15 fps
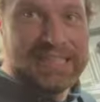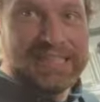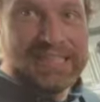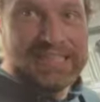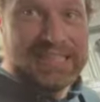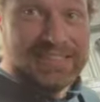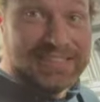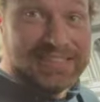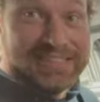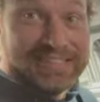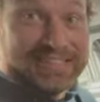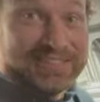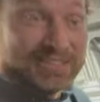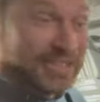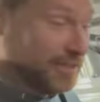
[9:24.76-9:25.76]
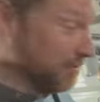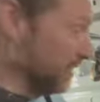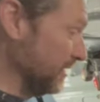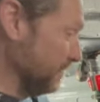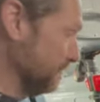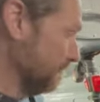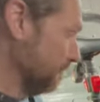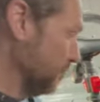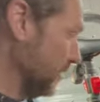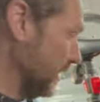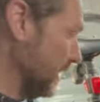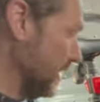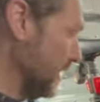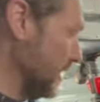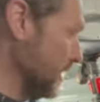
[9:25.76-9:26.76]
this is an interesting one.
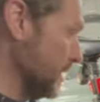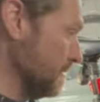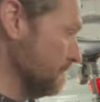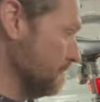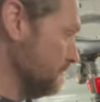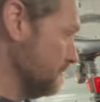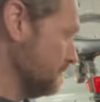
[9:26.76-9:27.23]
I'm